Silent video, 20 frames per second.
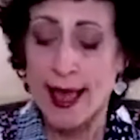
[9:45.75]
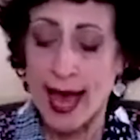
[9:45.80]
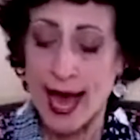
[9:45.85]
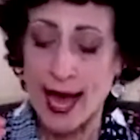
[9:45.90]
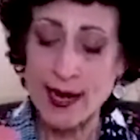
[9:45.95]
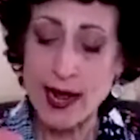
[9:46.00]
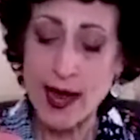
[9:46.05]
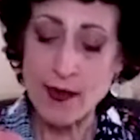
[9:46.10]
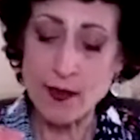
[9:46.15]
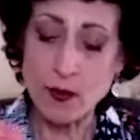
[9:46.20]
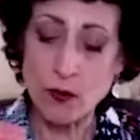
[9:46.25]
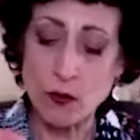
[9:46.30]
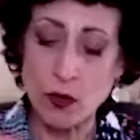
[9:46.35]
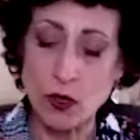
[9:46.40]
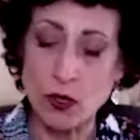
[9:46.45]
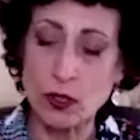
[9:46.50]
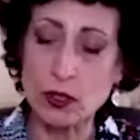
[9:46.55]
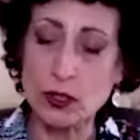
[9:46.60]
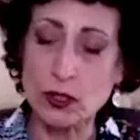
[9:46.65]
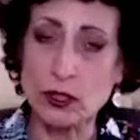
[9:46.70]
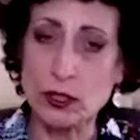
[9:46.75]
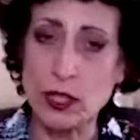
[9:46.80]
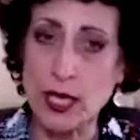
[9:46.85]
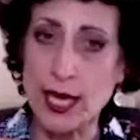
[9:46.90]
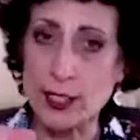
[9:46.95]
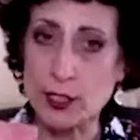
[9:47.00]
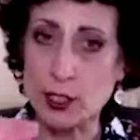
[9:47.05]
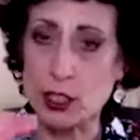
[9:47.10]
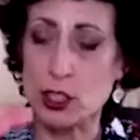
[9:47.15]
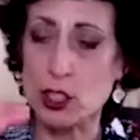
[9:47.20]
In other words,
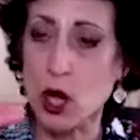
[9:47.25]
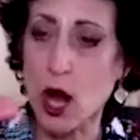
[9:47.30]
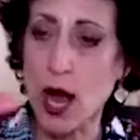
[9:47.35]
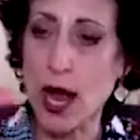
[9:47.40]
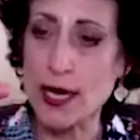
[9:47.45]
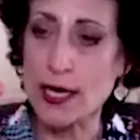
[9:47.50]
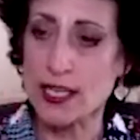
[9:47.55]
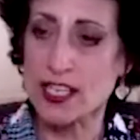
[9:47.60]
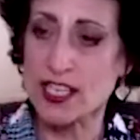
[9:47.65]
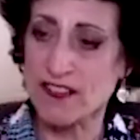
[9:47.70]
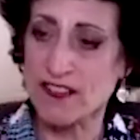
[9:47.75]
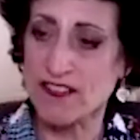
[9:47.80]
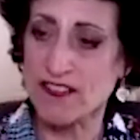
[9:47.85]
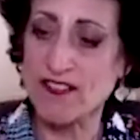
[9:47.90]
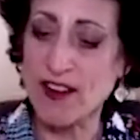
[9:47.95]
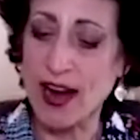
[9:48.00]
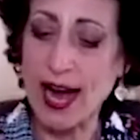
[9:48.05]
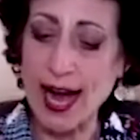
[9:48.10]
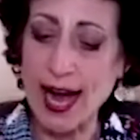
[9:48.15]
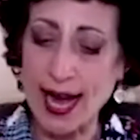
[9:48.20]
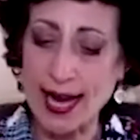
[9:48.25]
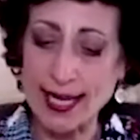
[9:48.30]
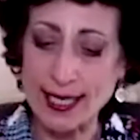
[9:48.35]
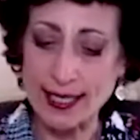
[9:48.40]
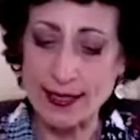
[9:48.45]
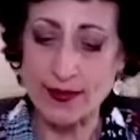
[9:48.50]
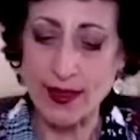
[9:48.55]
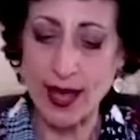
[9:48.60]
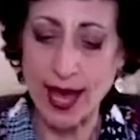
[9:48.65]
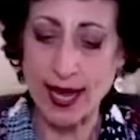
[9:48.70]
it's not
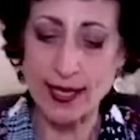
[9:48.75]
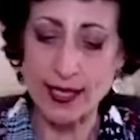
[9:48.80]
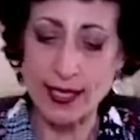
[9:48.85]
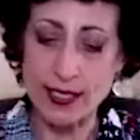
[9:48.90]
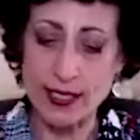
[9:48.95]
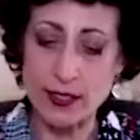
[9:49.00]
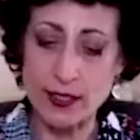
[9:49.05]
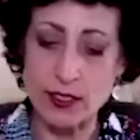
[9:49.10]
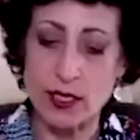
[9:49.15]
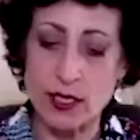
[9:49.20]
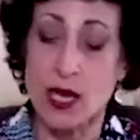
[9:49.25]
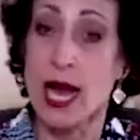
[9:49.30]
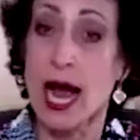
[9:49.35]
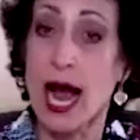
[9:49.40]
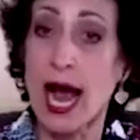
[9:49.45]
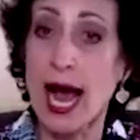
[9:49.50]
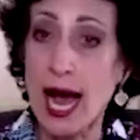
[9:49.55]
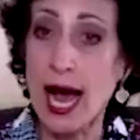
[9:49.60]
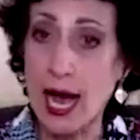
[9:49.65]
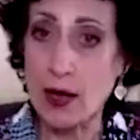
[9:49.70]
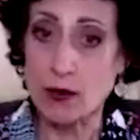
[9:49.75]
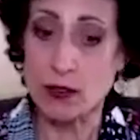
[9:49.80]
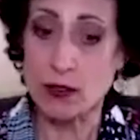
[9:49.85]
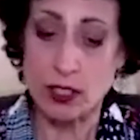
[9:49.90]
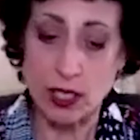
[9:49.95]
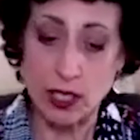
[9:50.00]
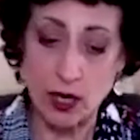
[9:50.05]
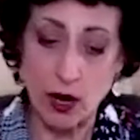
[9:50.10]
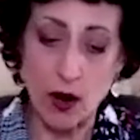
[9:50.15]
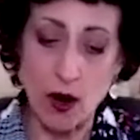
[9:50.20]
defined that it's
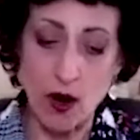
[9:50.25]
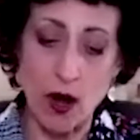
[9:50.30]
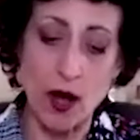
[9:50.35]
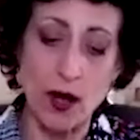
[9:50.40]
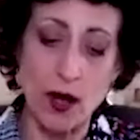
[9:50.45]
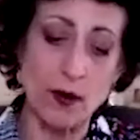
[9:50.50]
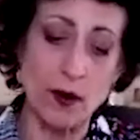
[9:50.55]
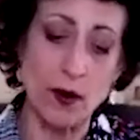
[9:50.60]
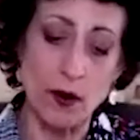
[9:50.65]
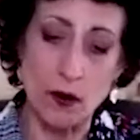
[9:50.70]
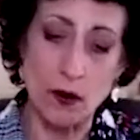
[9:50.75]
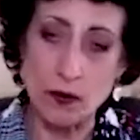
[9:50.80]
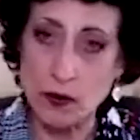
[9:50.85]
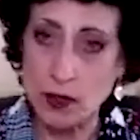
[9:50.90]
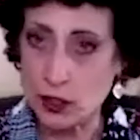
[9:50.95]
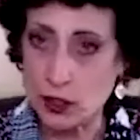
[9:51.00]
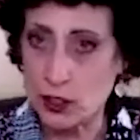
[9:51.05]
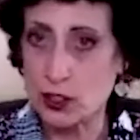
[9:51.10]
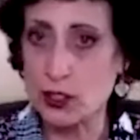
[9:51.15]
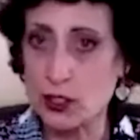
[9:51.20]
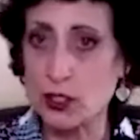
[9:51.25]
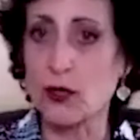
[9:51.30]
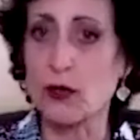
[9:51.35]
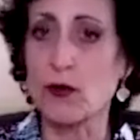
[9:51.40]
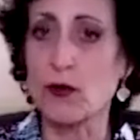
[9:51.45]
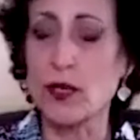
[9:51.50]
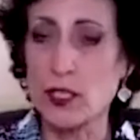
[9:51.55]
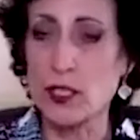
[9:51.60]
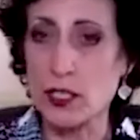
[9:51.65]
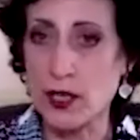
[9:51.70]
housing, auto,
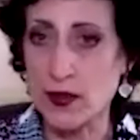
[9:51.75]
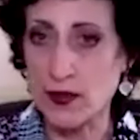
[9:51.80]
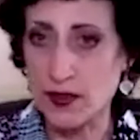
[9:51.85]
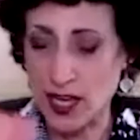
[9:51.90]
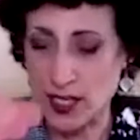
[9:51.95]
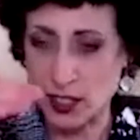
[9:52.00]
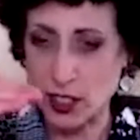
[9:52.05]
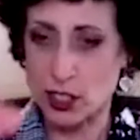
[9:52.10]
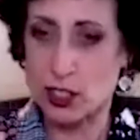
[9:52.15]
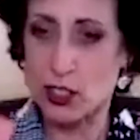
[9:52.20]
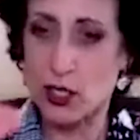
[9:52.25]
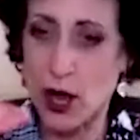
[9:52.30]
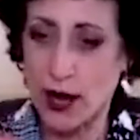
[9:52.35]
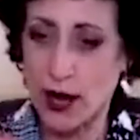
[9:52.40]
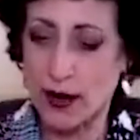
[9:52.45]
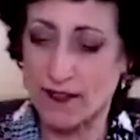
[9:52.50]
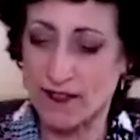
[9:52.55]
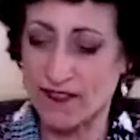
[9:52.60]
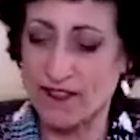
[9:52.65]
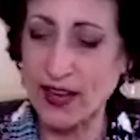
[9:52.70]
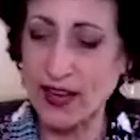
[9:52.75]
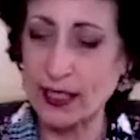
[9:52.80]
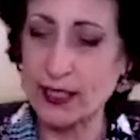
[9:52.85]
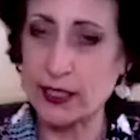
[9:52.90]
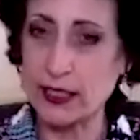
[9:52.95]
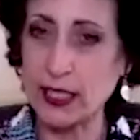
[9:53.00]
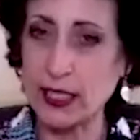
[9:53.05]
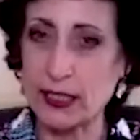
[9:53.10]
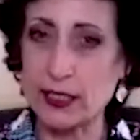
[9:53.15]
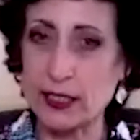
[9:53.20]
insurance, and this. It's not a
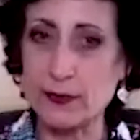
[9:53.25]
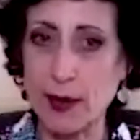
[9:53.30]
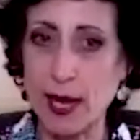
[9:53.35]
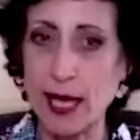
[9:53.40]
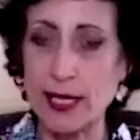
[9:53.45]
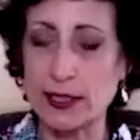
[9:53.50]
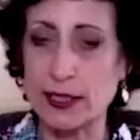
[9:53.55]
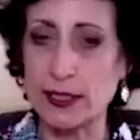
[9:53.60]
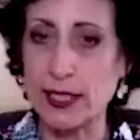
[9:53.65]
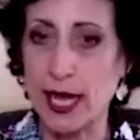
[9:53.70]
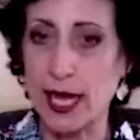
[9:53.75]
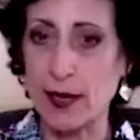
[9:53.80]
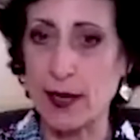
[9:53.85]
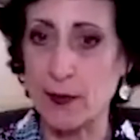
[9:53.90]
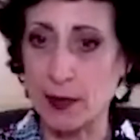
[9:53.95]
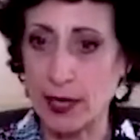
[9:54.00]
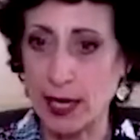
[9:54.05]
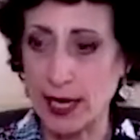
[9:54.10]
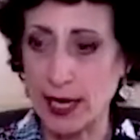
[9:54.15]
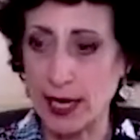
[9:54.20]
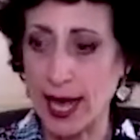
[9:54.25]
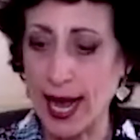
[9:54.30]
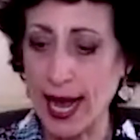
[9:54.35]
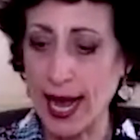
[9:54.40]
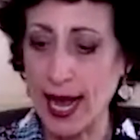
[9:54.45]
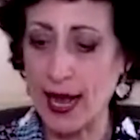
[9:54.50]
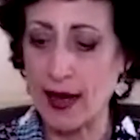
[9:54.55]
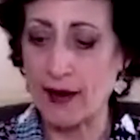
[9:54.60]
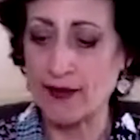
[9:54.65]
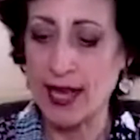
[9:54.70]
fixed expense that I'm going to
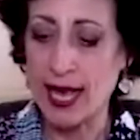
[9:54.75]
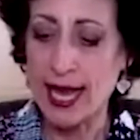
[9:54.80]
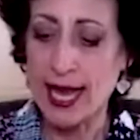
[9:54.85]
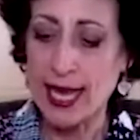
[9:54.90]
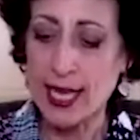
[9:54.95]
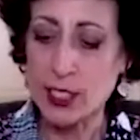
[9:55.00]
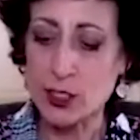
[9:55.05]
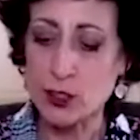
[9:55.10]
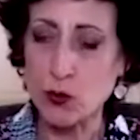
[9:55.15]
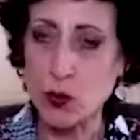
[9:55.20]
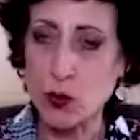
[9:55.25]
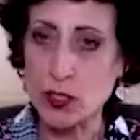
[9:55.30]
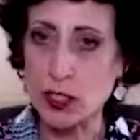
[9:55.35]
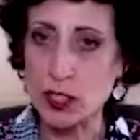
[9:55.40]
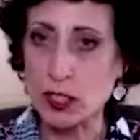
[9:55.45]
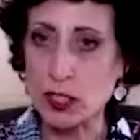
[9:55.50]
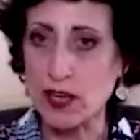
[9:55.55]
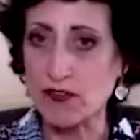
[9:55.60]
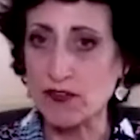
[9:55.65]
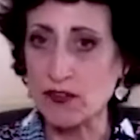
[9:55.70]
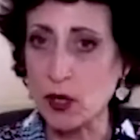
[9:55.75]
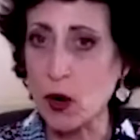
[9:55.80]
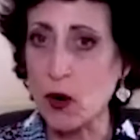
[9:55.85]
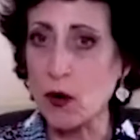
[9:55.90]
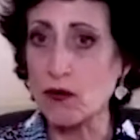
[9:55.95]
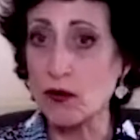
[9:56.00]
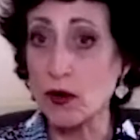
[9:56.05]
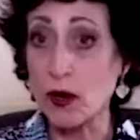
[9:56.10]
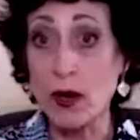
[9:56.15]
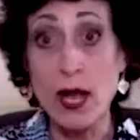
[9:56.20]
have. It's what's left
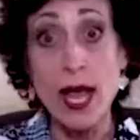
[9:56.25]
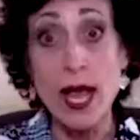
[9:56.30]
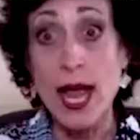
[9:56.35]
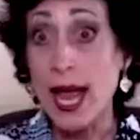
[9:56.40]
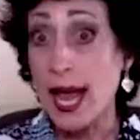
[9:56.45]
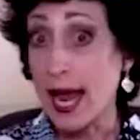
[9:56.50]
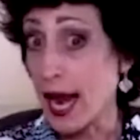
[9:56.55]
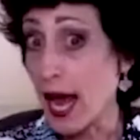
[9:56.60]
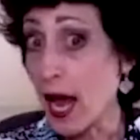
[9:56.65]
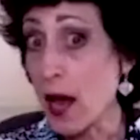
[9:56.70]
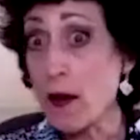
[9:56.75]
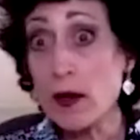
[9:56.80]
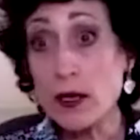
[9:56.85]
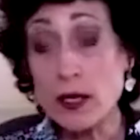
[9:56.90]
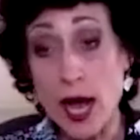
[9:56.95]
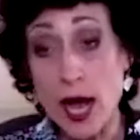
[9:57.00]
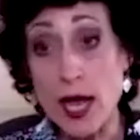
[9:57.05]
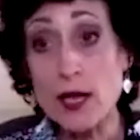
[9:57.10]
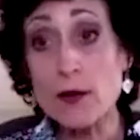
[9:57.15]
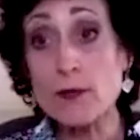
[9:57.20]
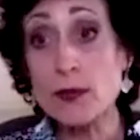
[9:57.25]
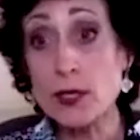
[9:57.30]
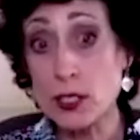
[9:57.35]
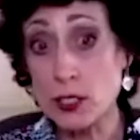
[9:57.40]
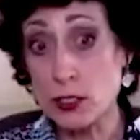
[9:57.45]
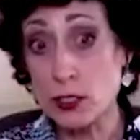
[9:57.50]
over. And I'll be